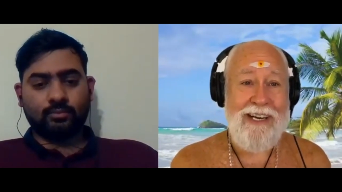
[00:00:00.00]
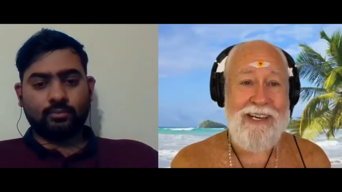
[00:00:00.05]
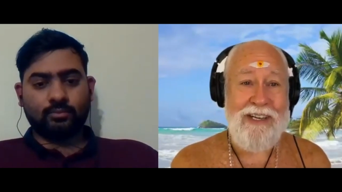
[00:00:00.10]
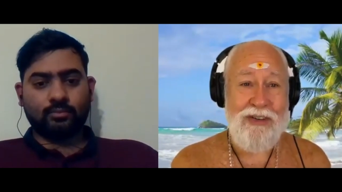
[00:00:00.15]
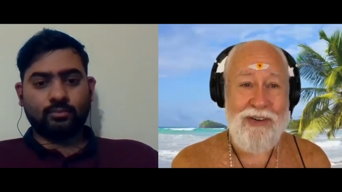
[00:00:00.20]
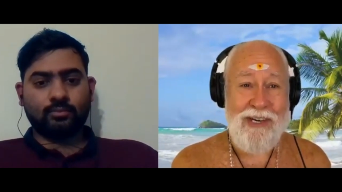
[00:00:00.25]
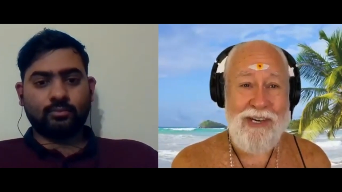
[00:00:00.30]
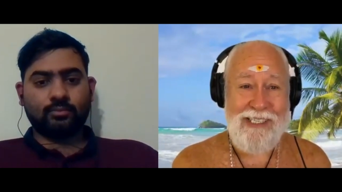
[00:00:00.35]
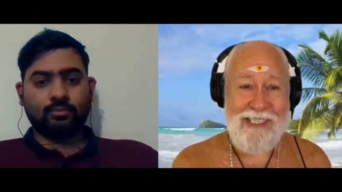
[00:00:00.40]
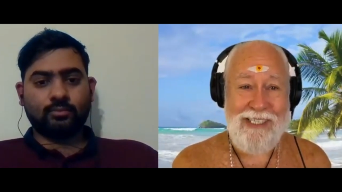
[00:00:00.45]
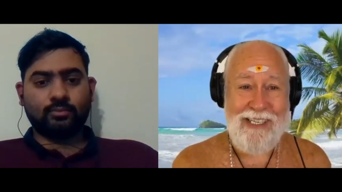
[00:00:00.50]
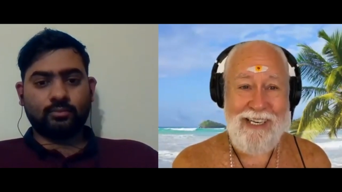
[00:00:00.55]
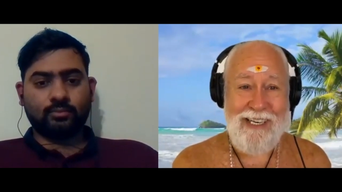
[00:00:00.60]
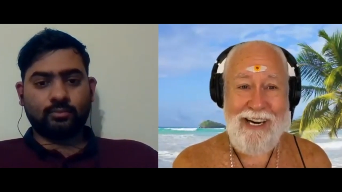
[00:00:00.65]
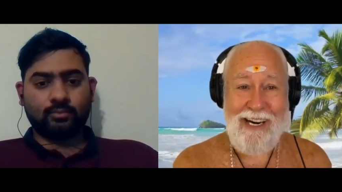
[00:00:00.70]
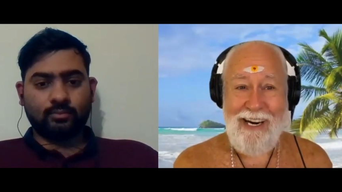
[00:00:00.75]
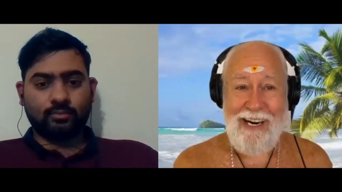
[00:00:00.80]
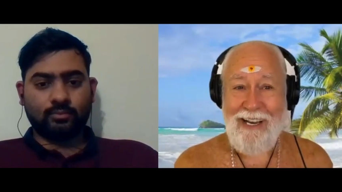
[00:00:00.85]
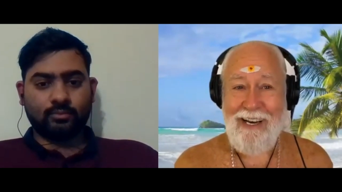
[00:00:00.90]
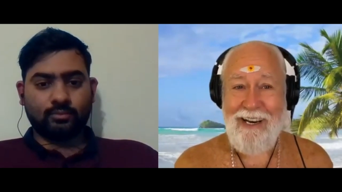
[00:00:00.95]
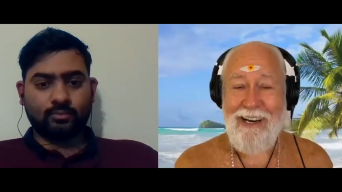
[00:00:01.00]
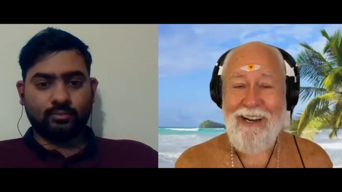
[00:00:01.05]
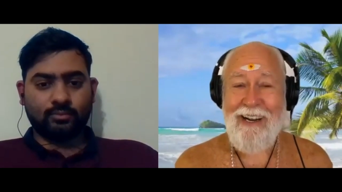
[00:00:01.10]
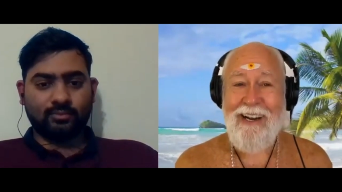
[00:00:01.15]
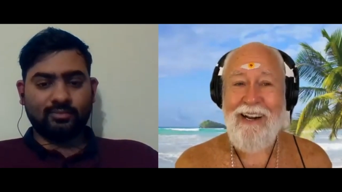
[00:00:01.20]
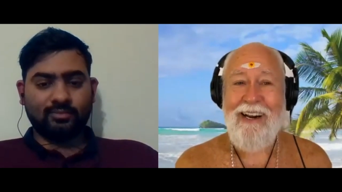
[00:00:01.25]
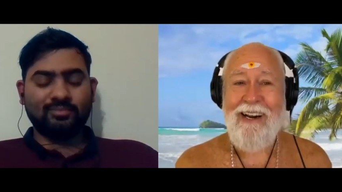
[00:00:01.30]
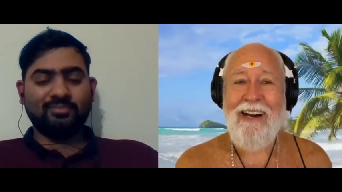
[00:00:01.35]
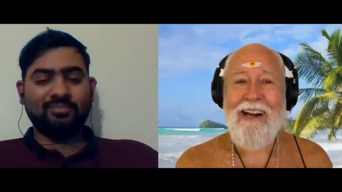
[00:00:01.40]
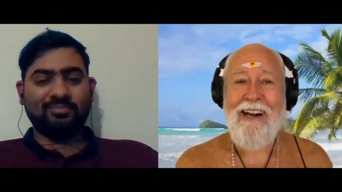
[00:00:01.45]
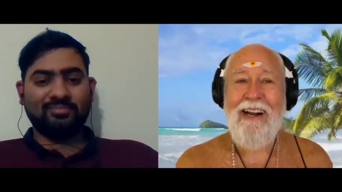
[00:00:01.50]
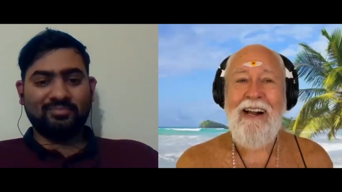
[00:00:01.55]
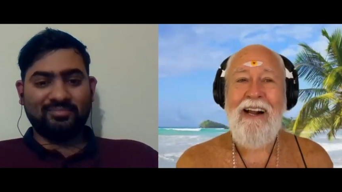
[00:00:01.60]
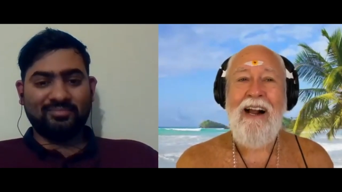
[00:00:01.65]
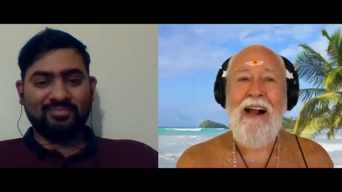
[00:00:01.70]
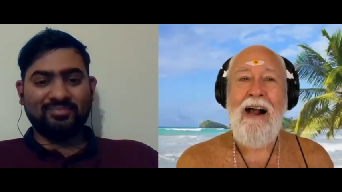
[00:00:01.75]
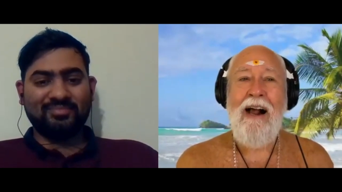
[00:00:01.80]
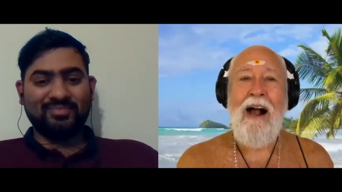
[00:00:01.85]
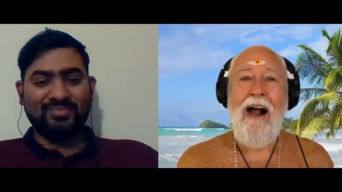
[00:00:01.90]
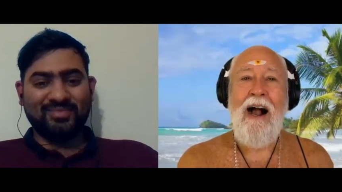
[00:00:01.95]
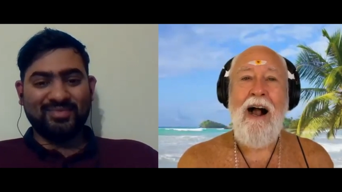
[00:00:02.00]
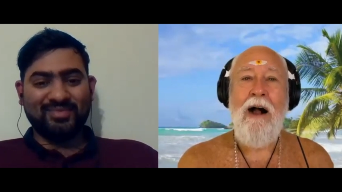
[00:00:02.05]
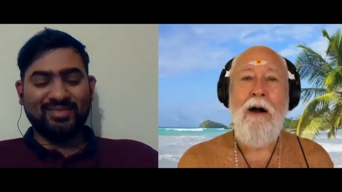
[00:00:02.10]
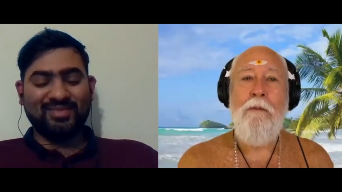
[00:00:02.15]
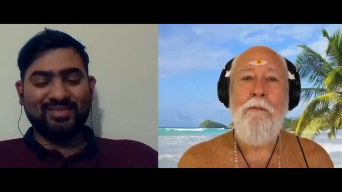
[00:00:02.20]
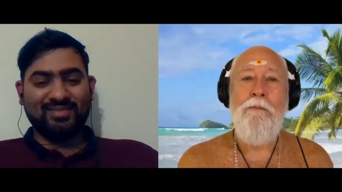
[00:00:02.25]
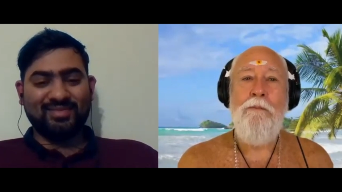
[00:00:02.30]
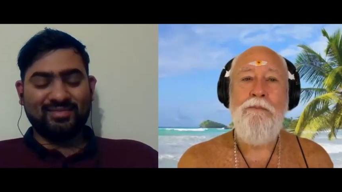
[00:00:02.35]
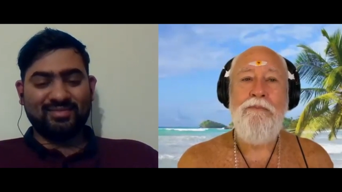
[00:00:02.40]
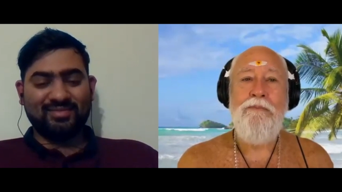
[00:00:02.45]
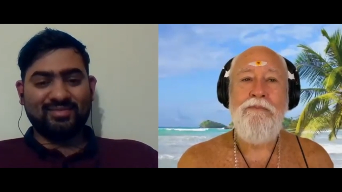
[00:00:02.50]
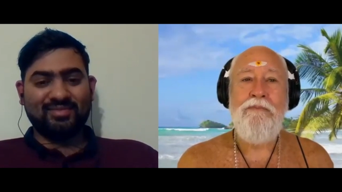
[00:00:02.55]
Speaker 1: interested in it. Um,